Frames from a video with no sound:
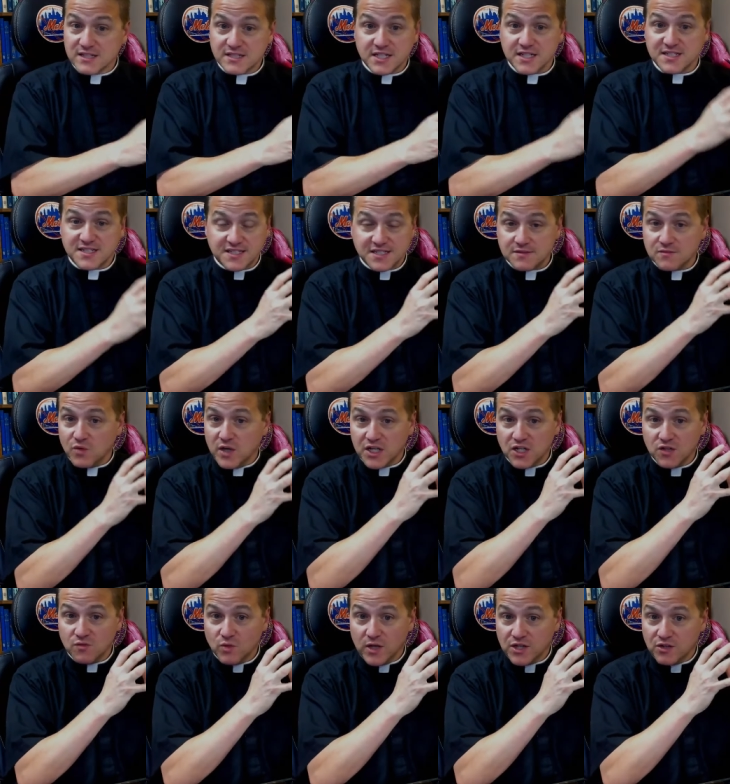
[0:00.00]
to when
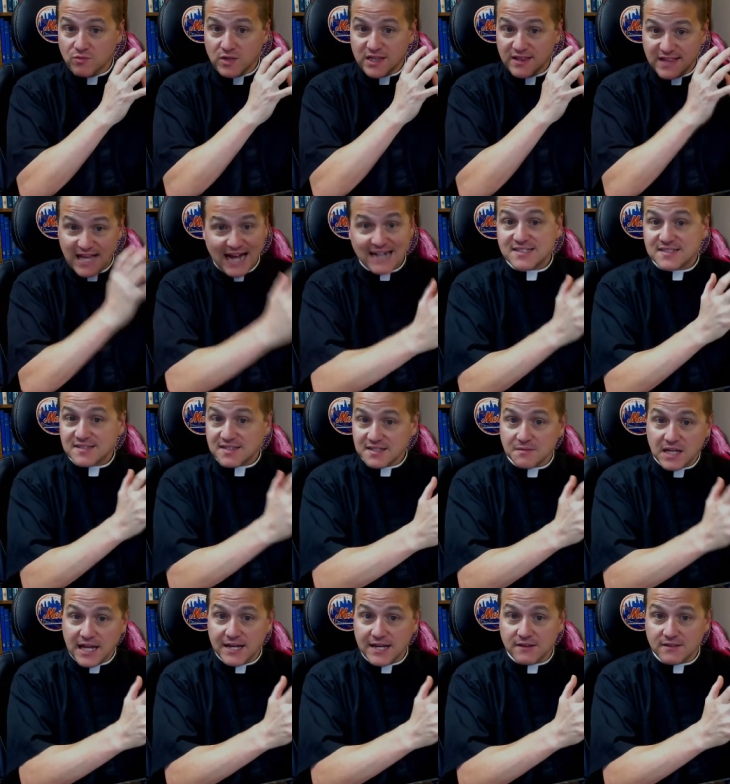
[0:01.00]
when when that's the
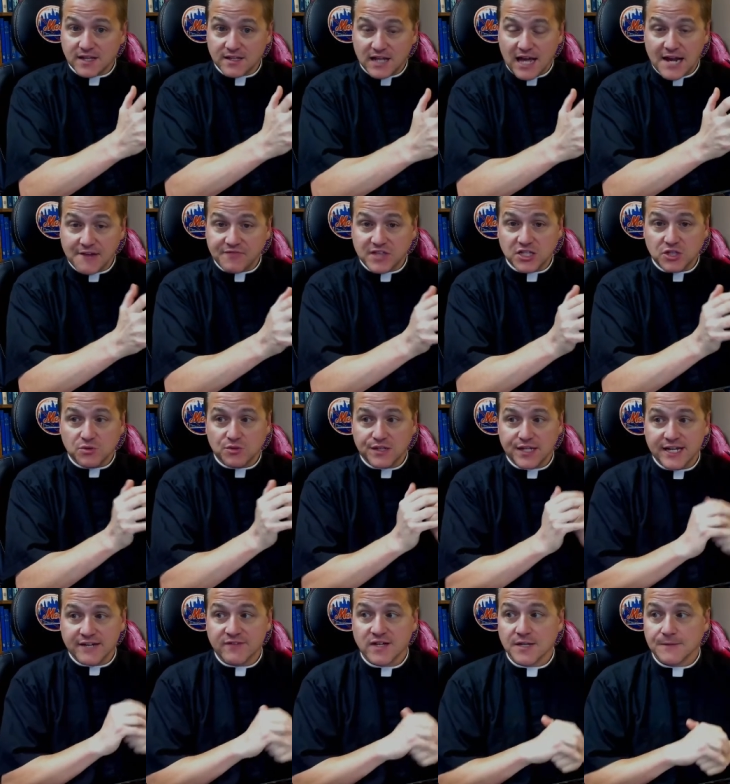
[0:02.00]
life, the life that you
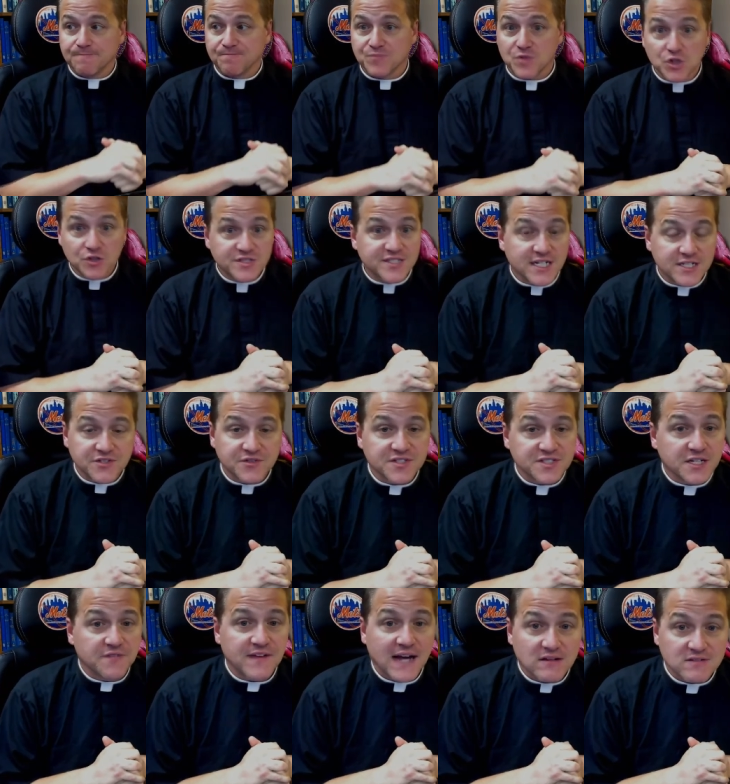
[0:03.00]
live, you set
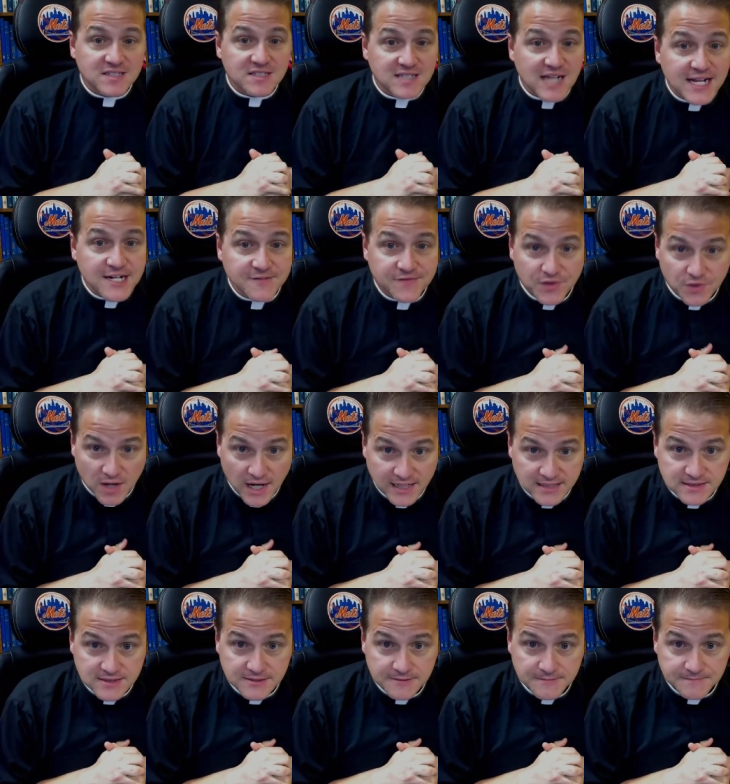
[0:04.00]
yourself outside of Christ.